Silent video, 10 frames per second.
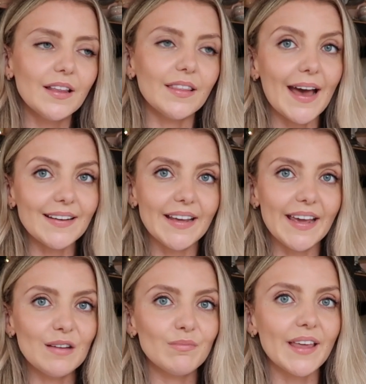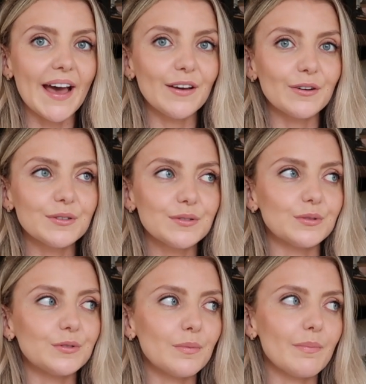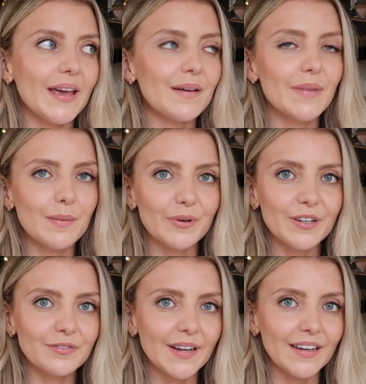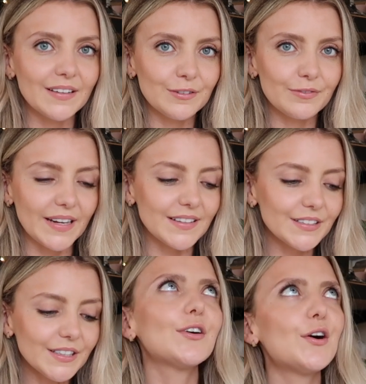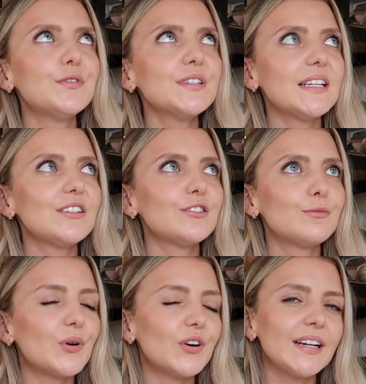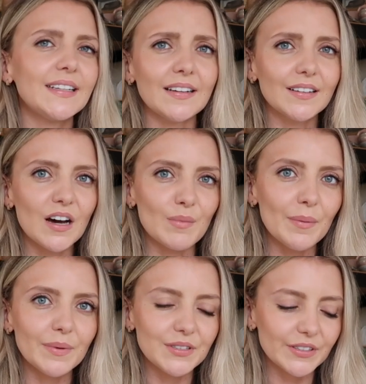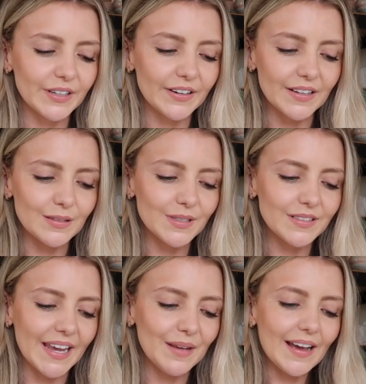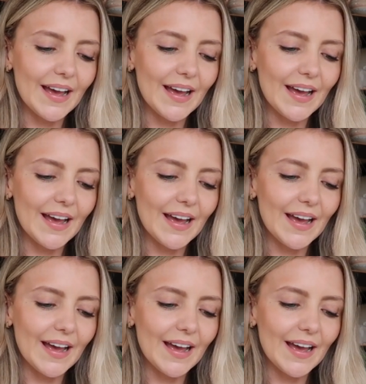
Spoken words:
that time that I also met my boyfriend Fraser. The conversation of pottery didn't come up until like Christmas time.